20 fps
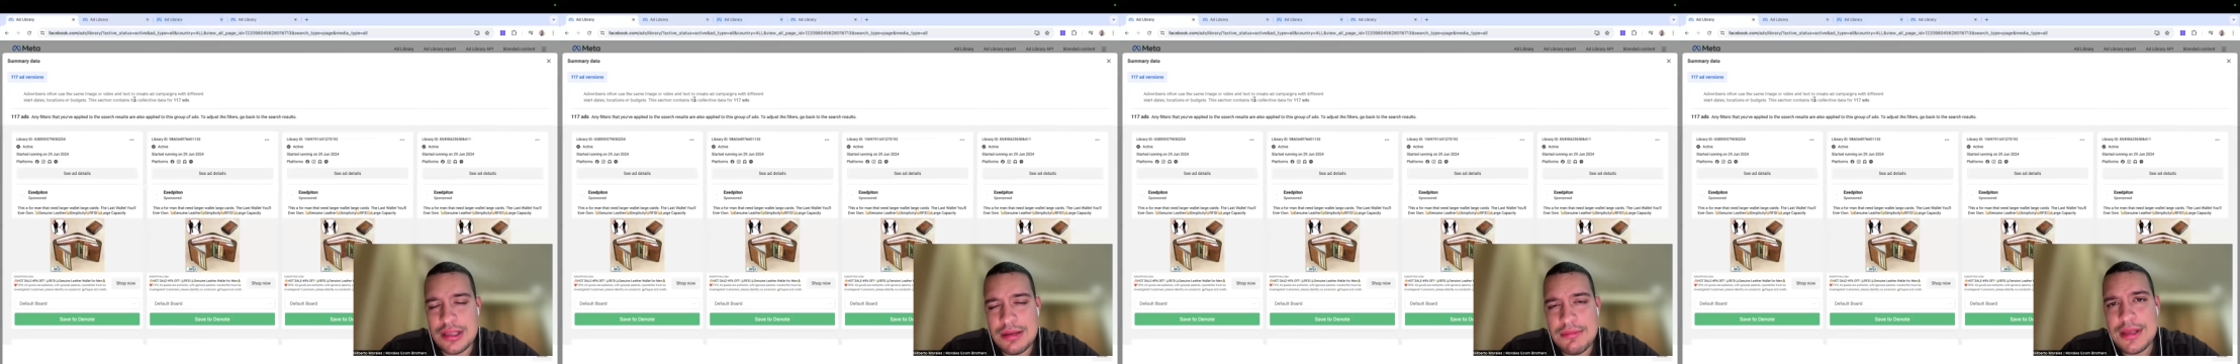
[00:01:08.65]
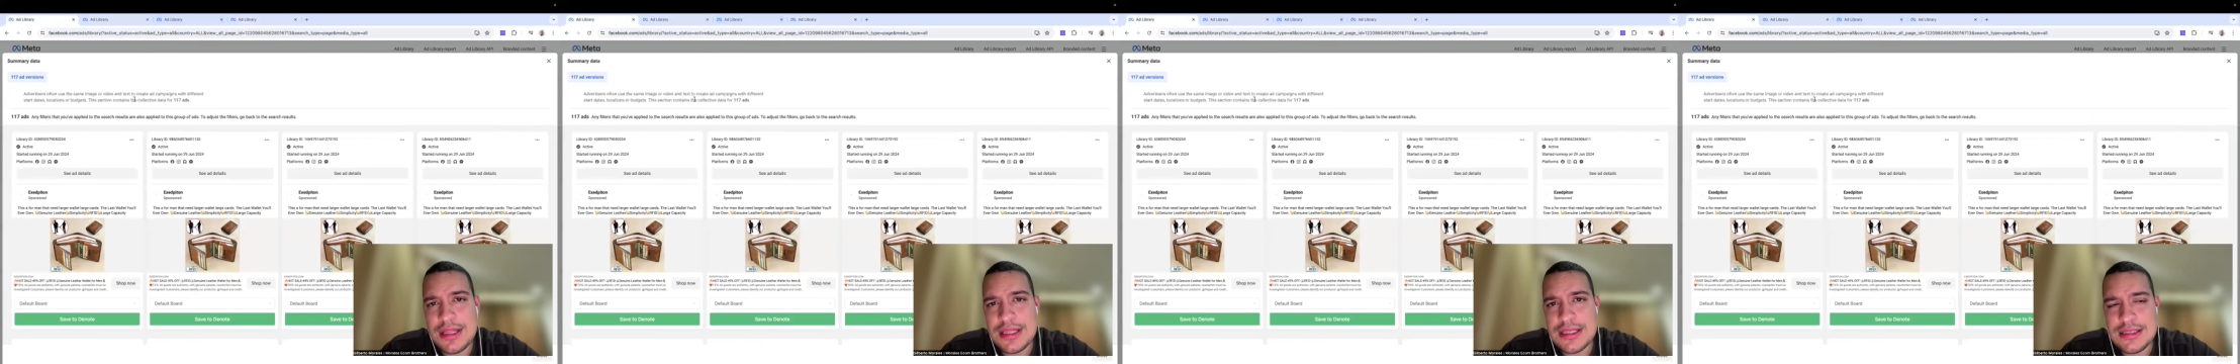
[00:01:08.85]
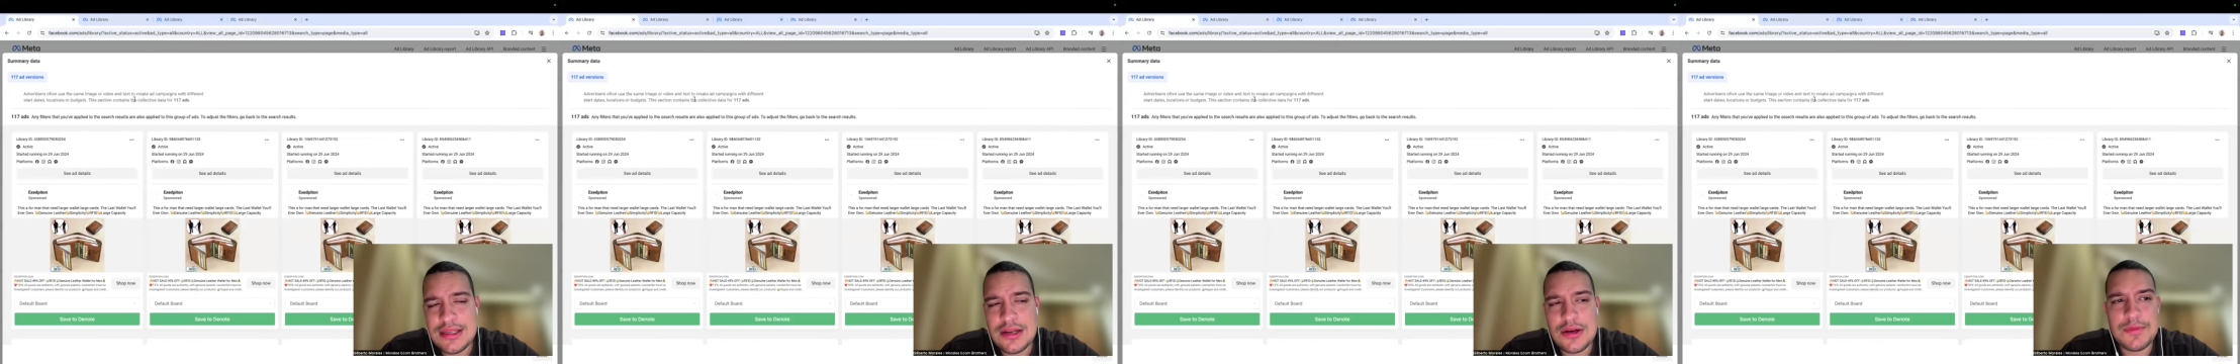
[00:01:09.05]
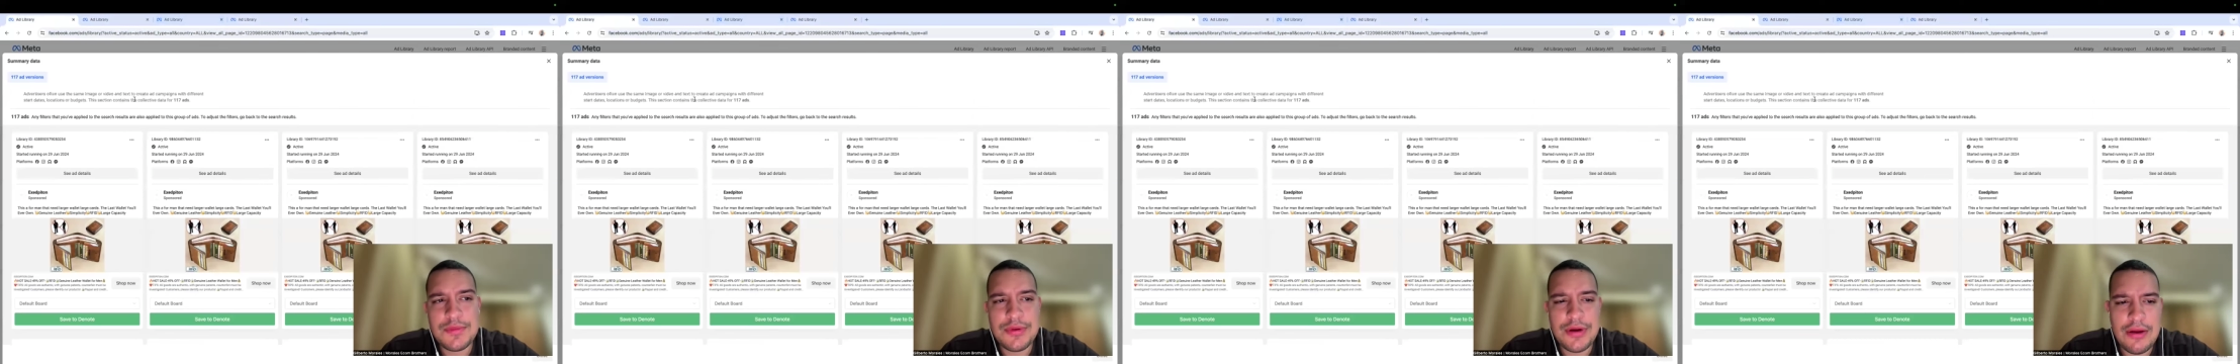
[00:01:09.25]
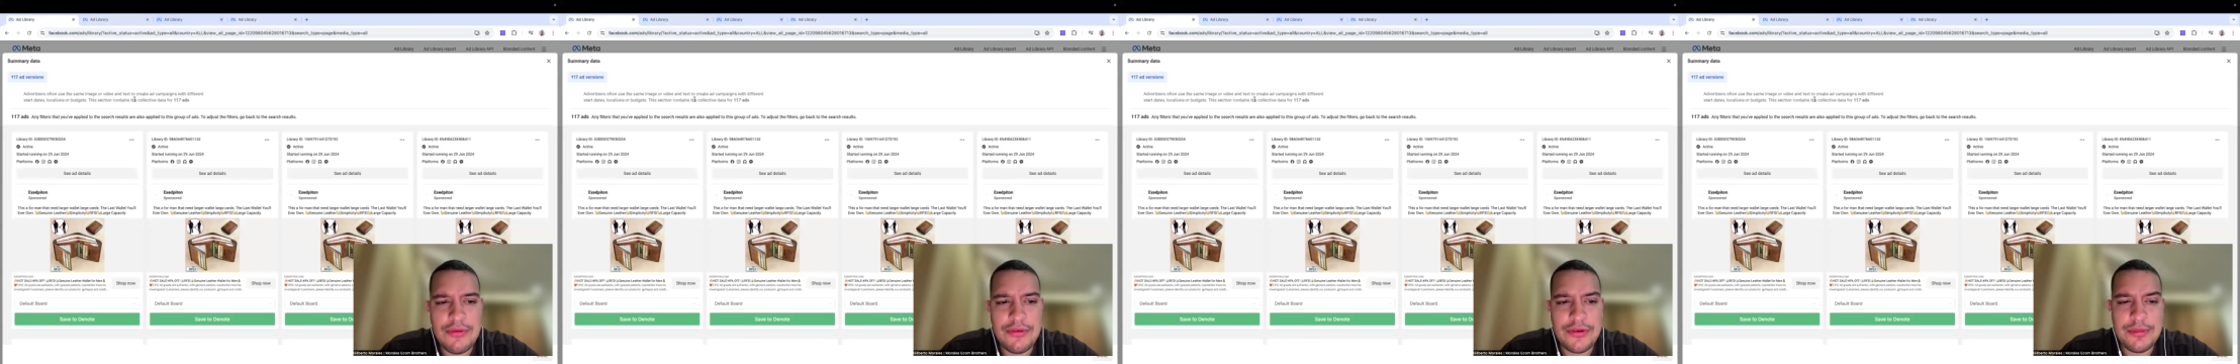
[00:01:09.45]
It means they're
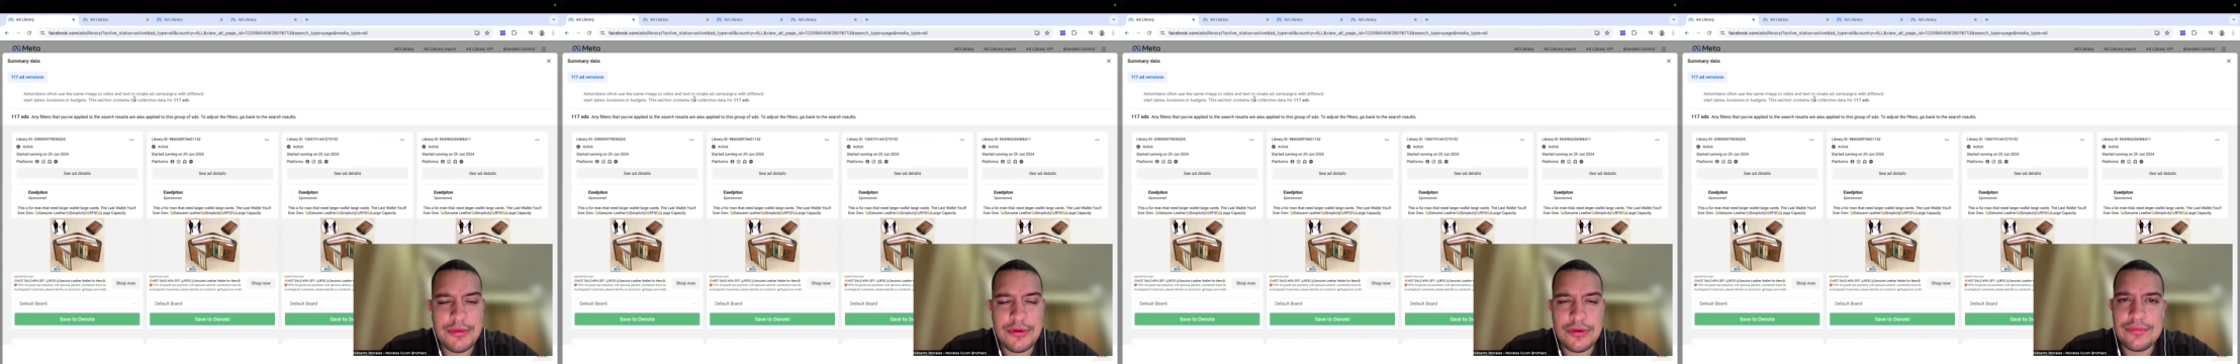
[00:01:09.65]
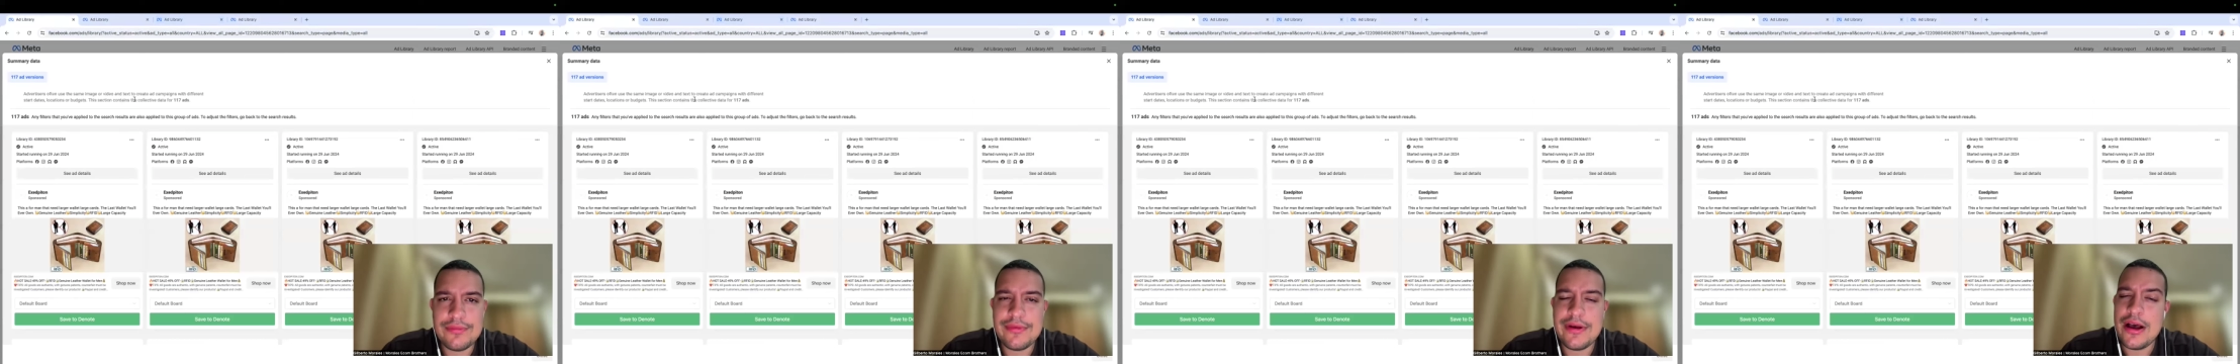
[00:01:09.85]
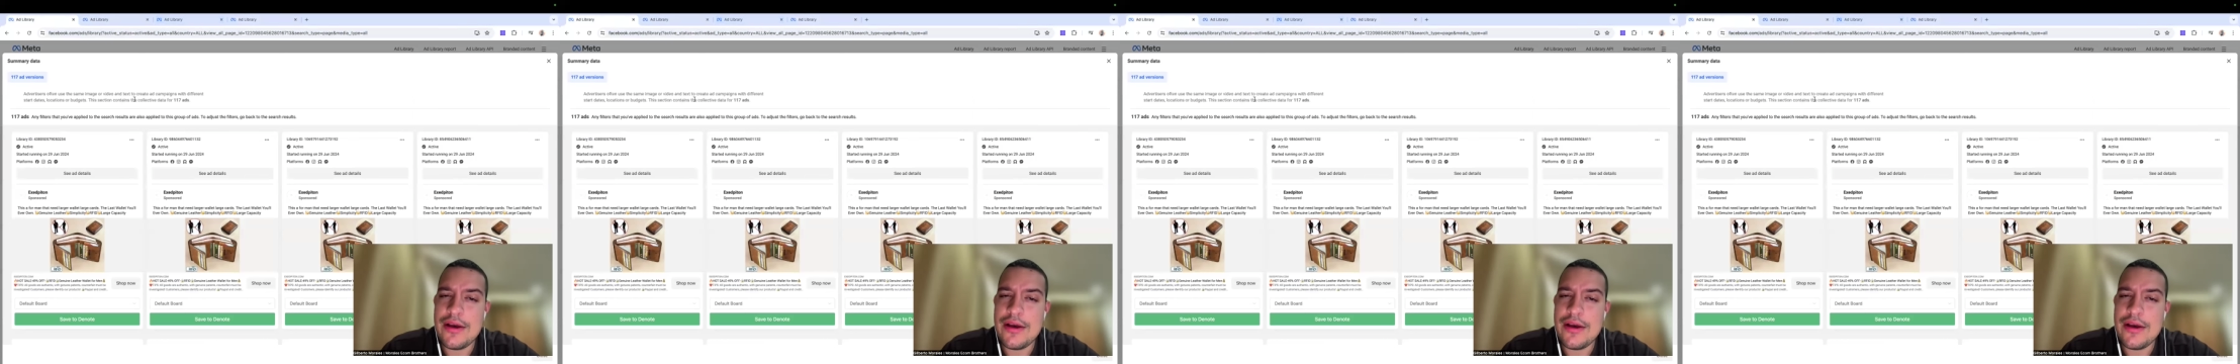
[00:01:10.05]
profitable.